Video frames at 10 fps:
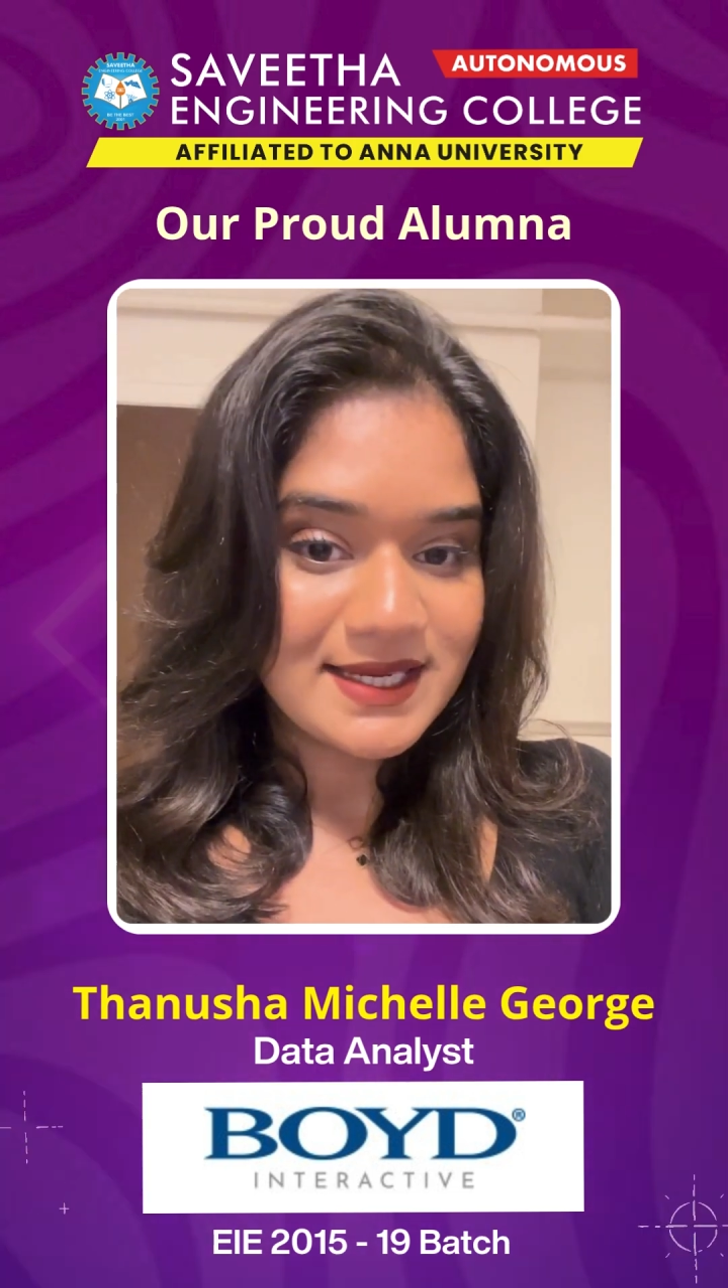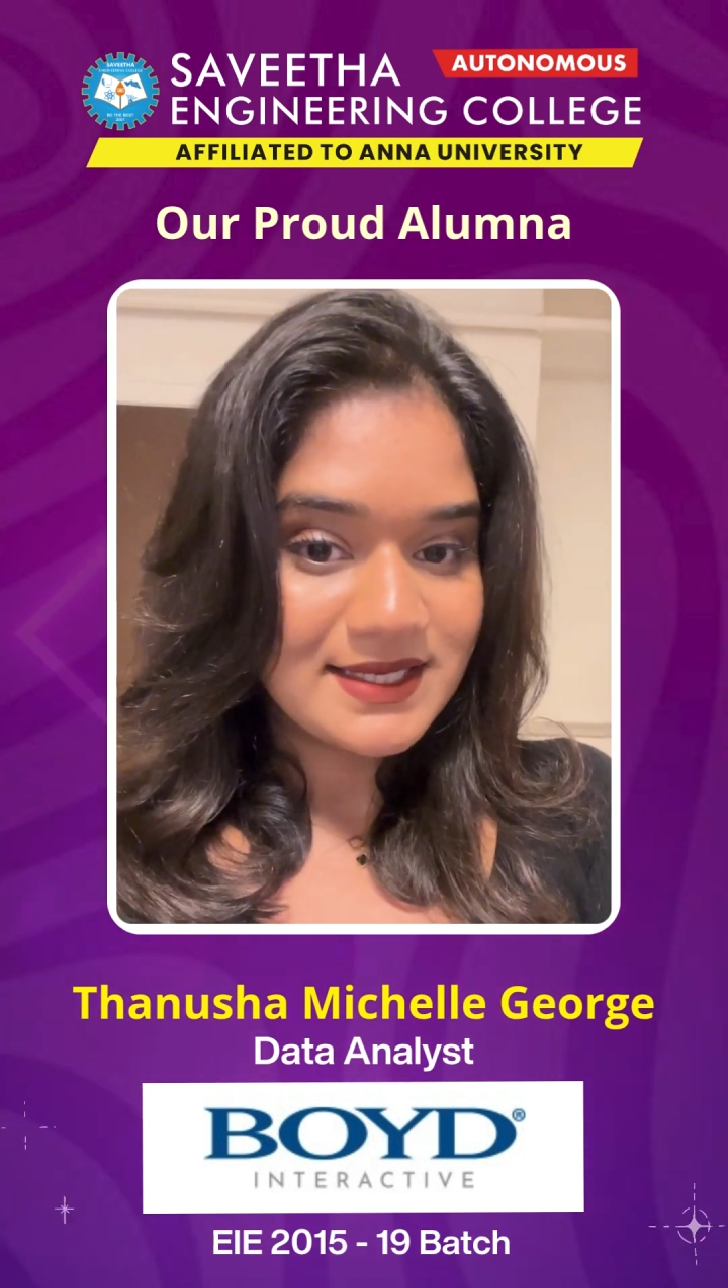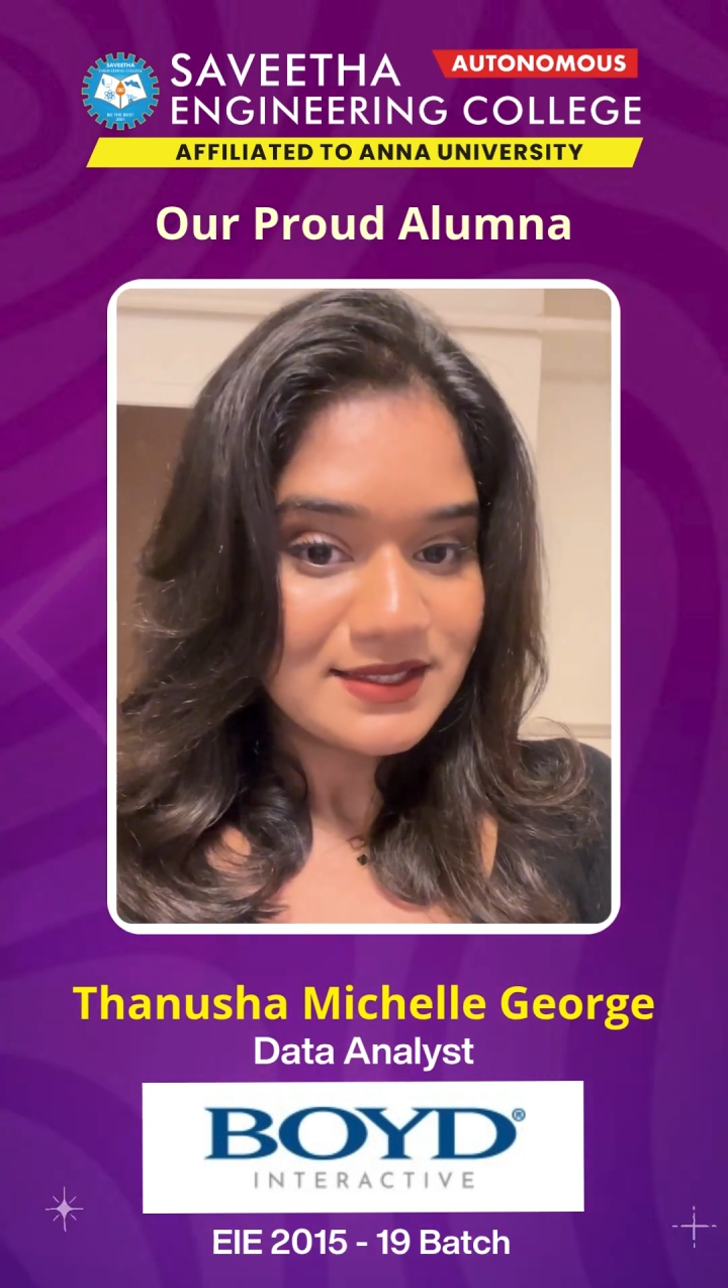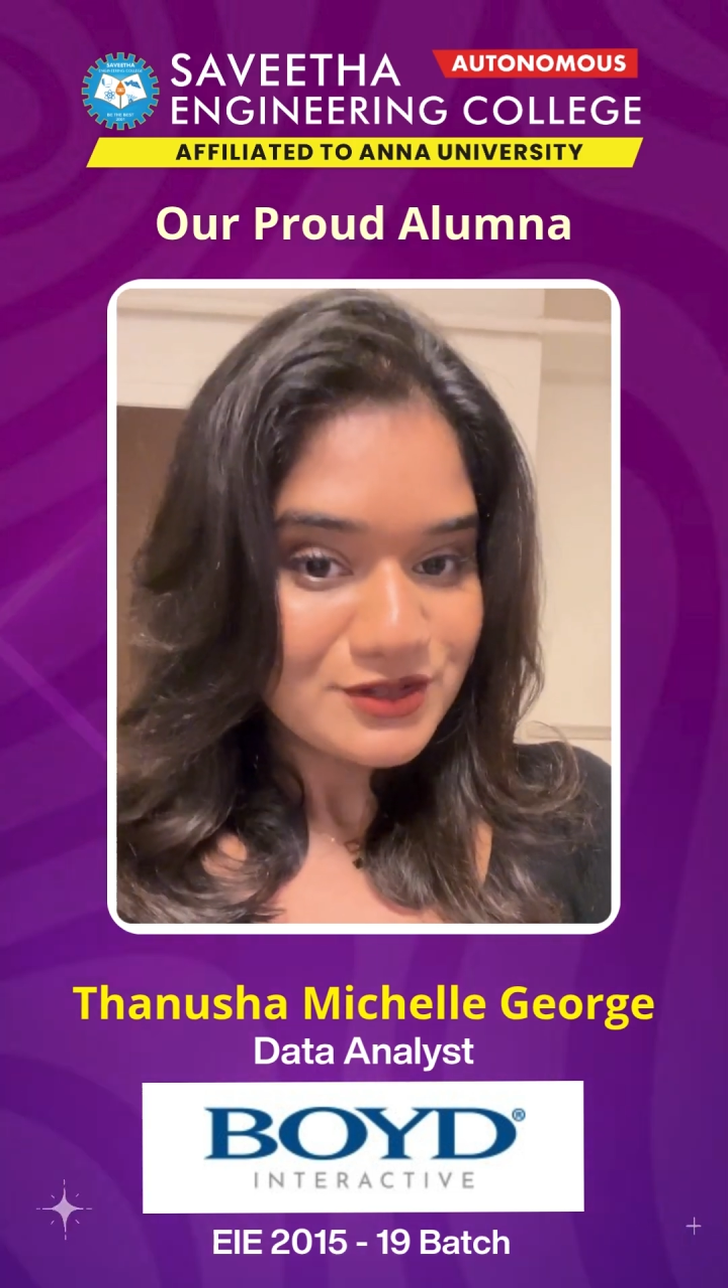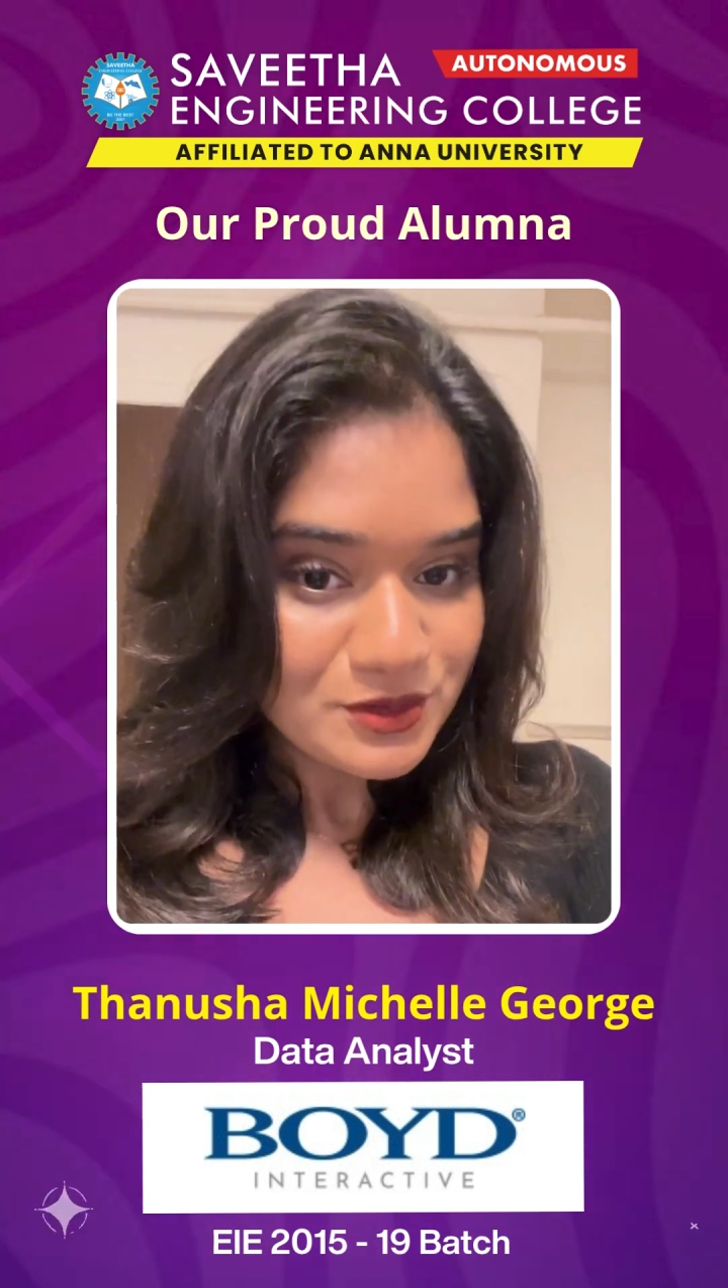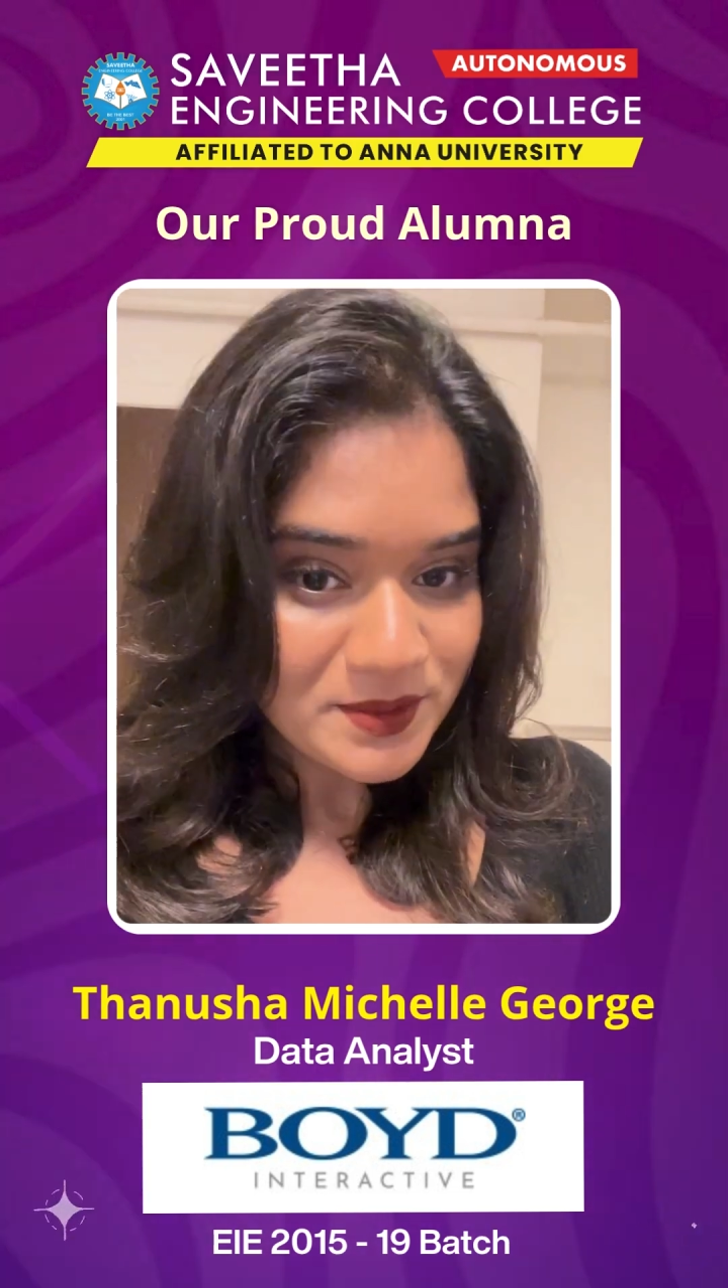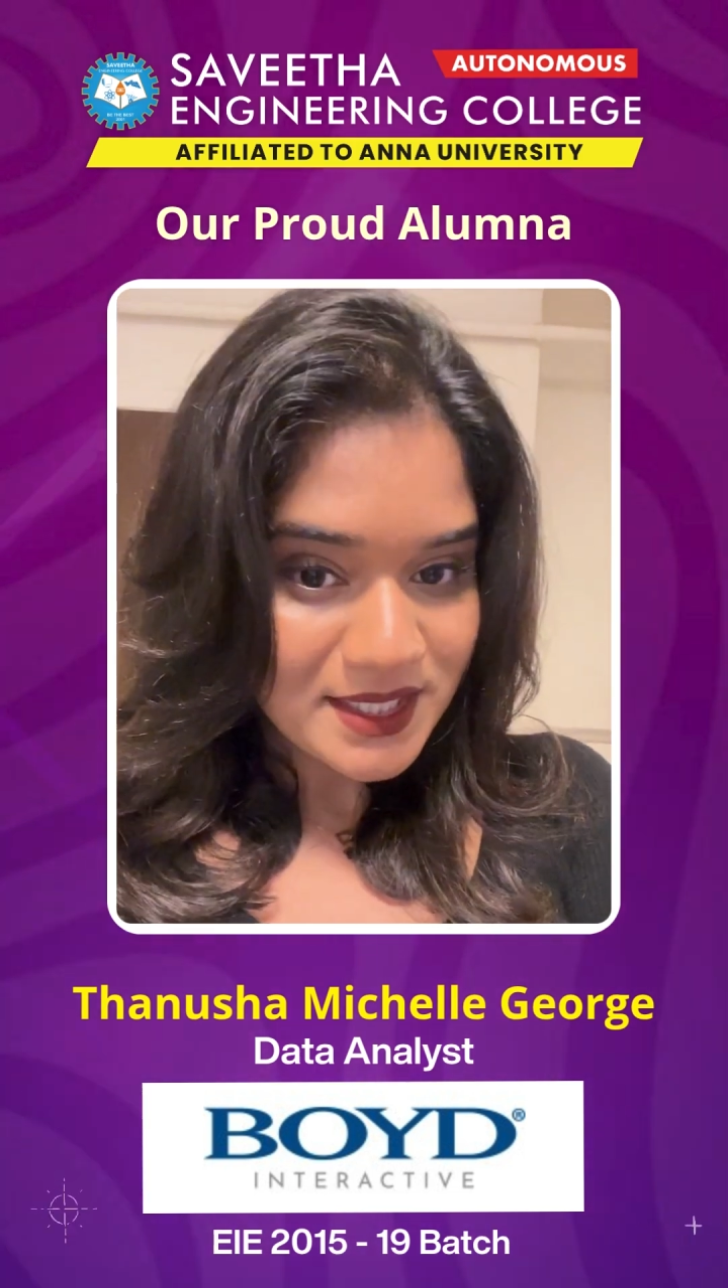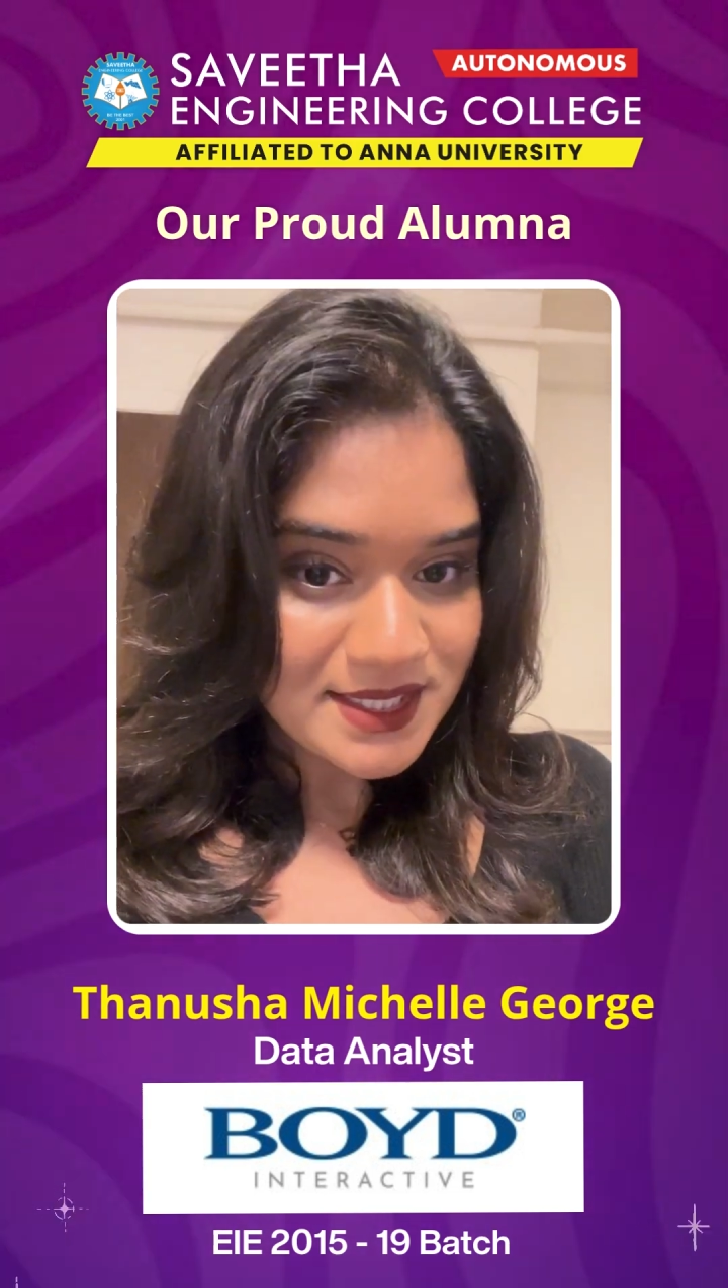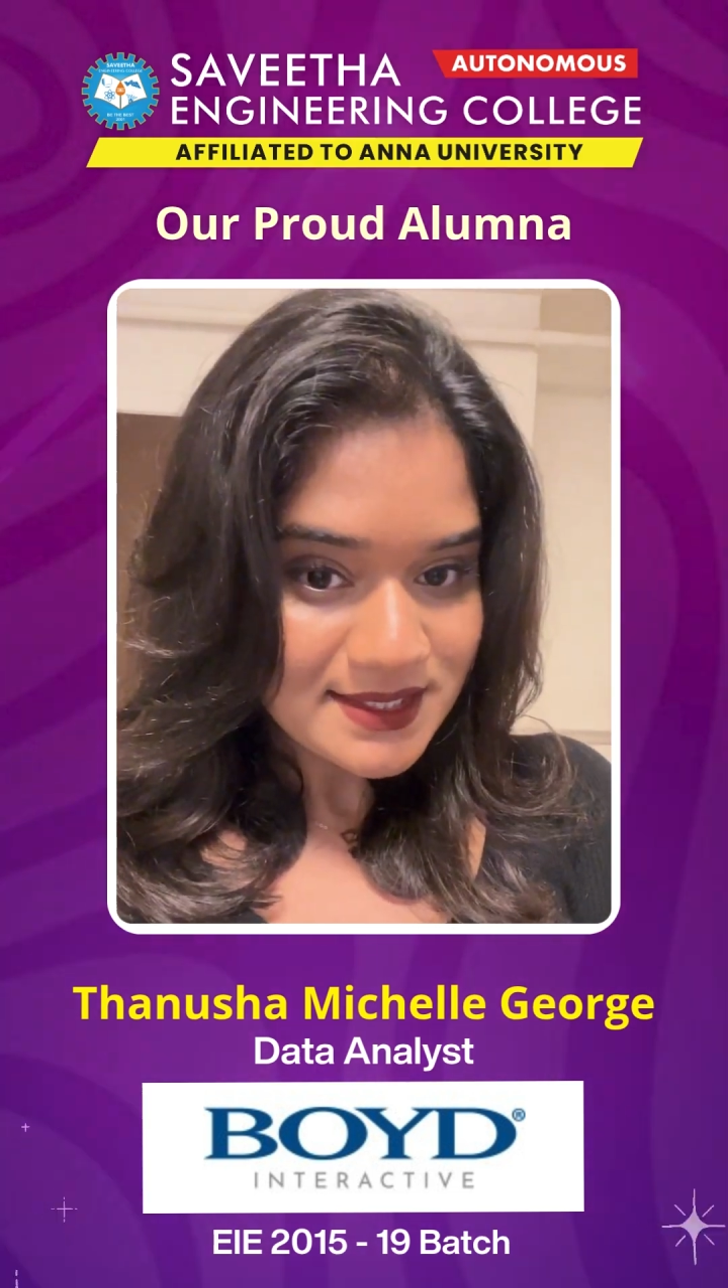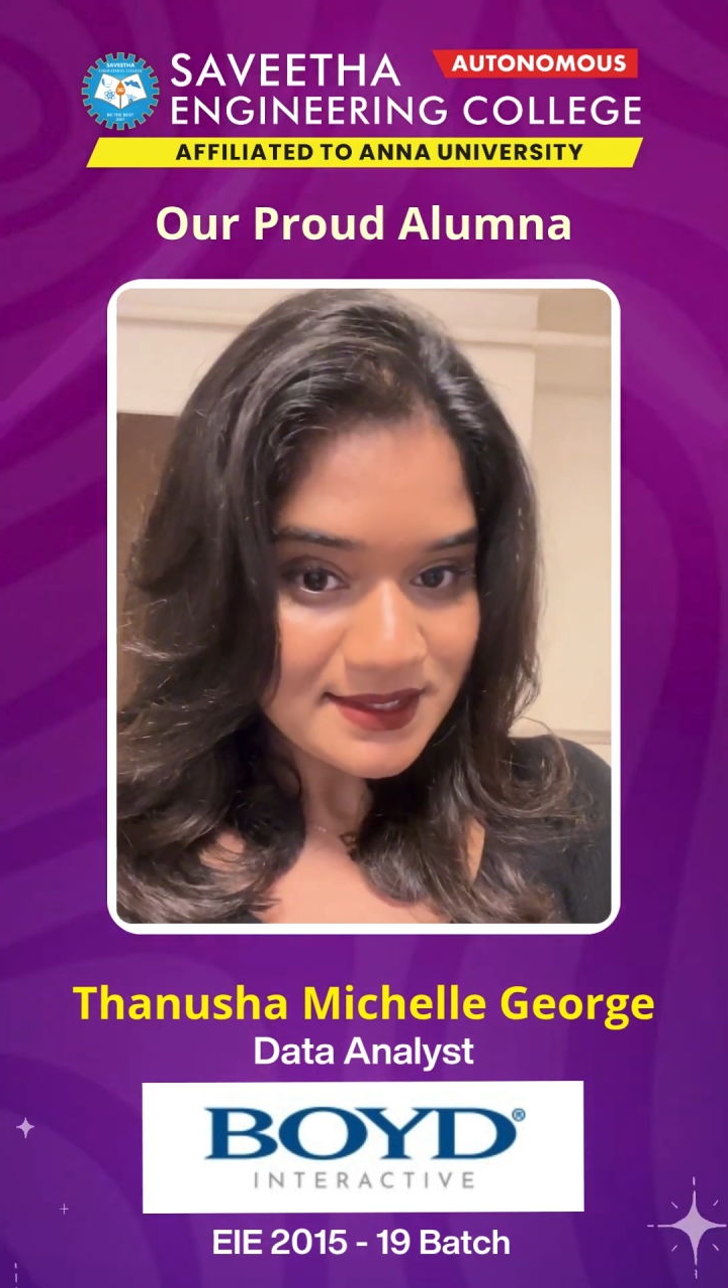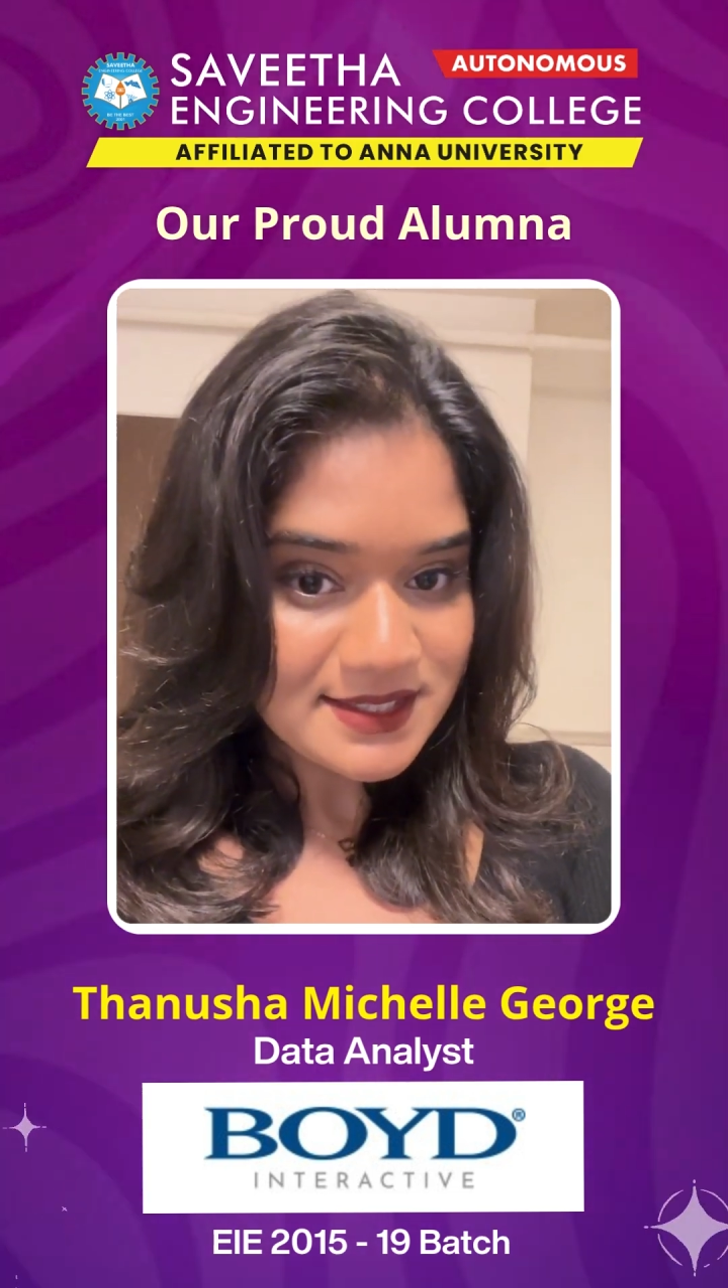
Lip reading: and Instrumentation